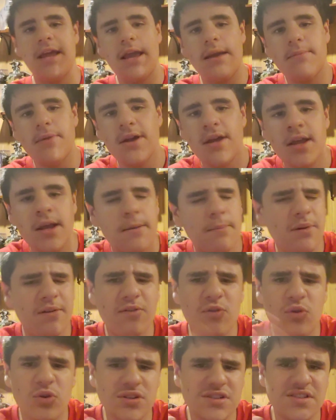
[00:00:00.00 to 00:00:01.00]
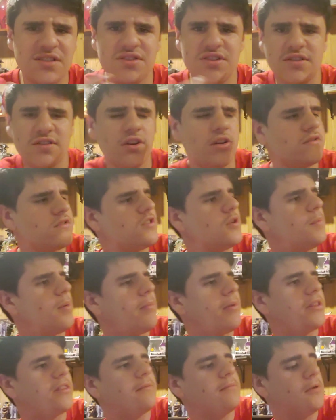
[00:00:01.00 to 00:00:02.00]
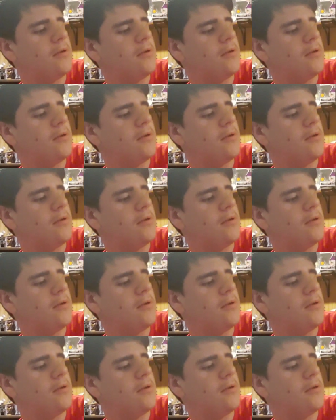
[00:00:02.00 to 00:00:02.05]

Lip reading: name. But of course, it's just called Superman the